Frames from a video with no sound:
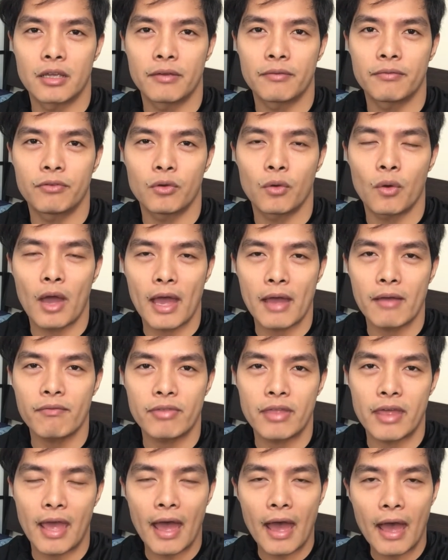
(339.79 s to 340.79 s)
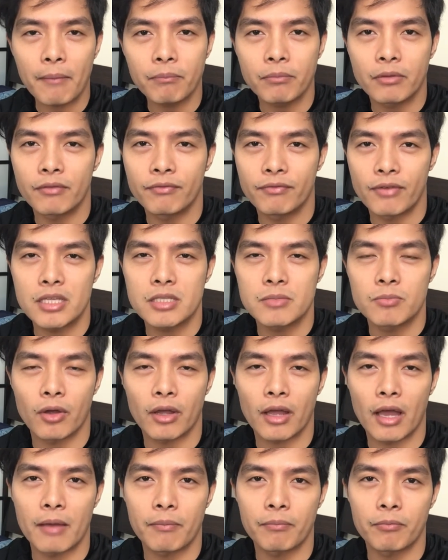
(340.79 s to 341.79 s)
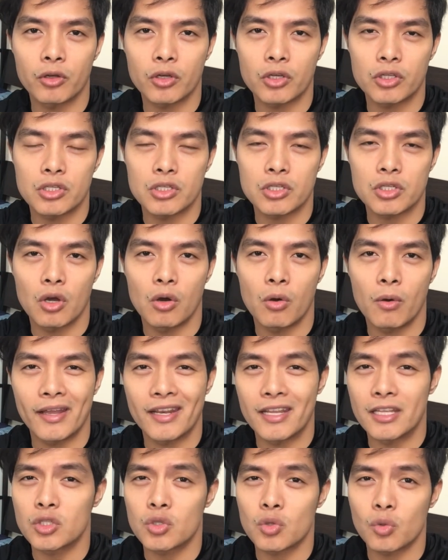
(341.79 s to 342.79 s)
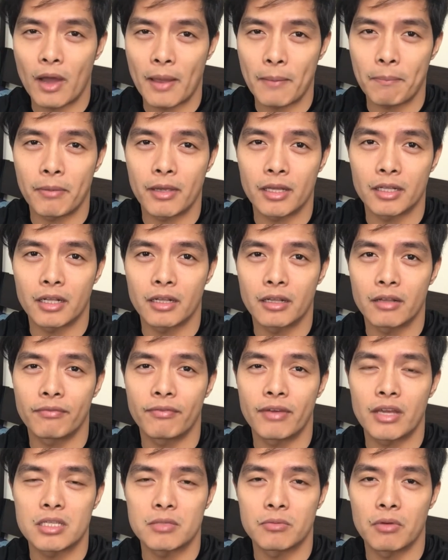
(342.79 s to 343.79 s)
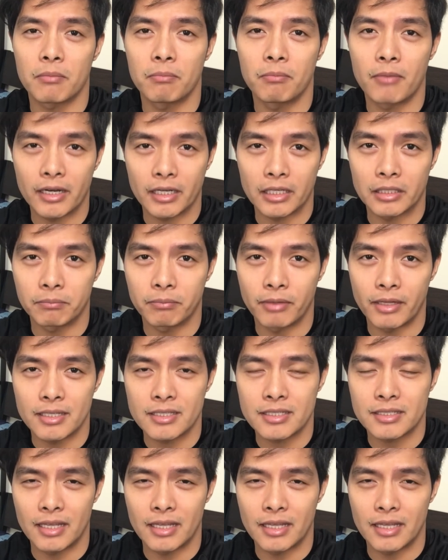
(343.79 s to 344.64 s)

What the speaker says: If you have the app, the Facebook app, you can just go ahead and swipe it in the Facebook Marketplace.